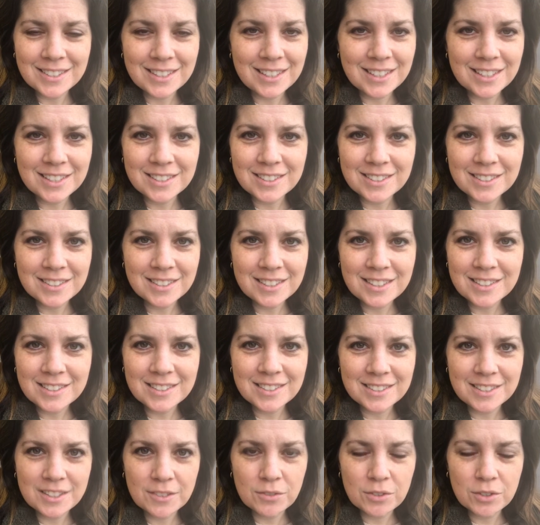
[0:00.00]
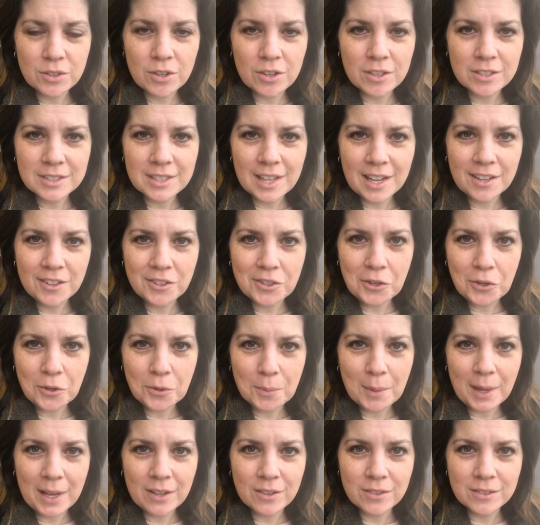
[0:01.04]
it's difficult. I don't know
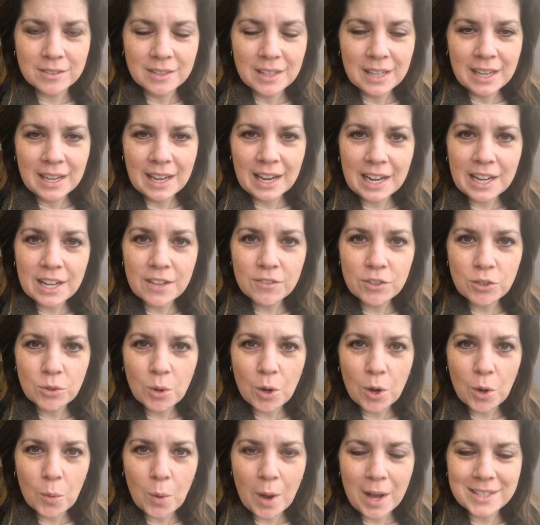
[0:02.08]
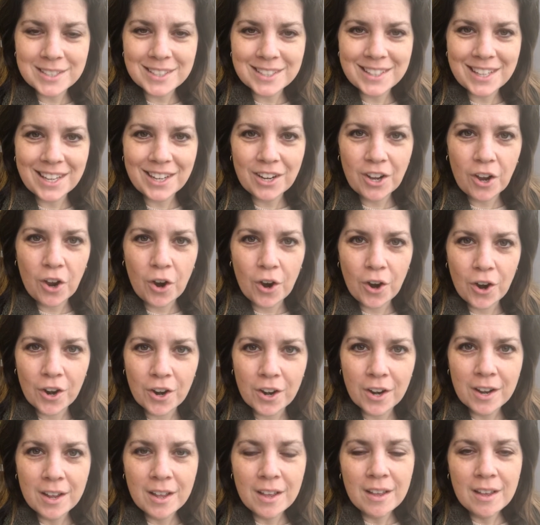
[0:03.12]
about any of you all watching that
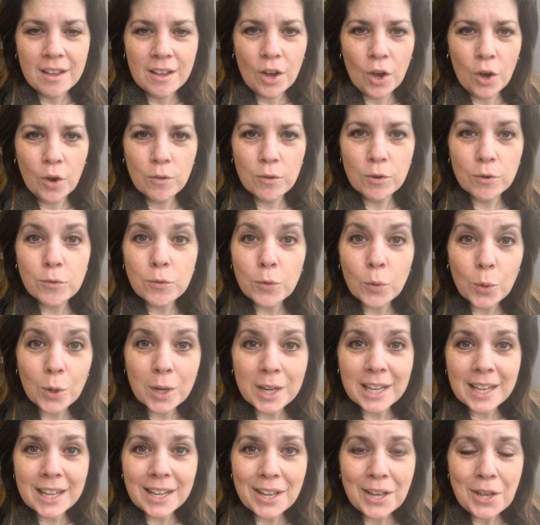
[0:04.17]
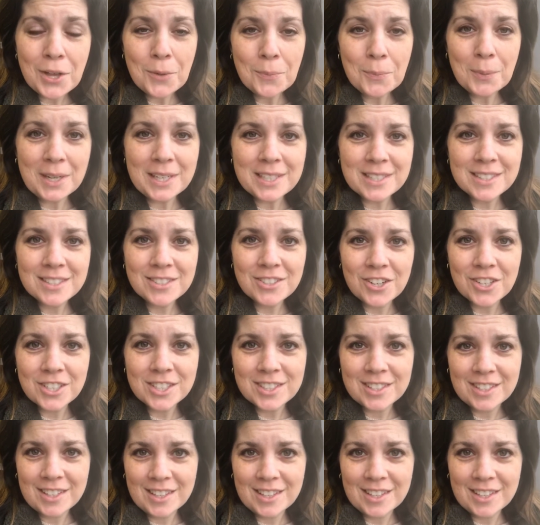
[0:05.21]
are over 40, but it starts